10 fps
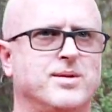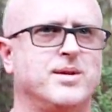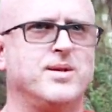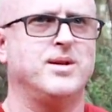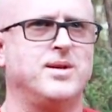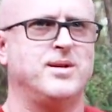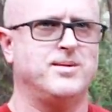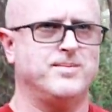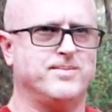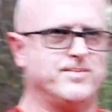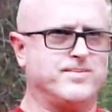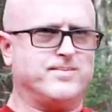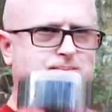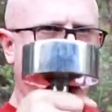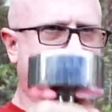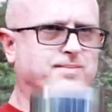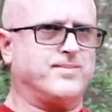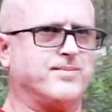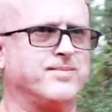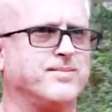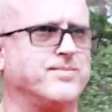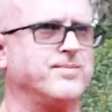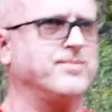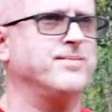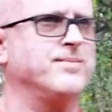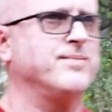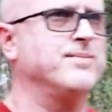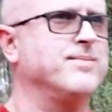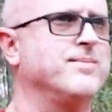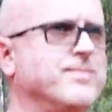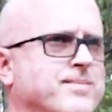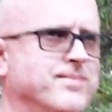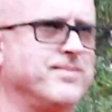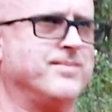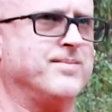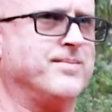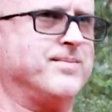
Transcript: what's going on. But in either case, they're both good exercises.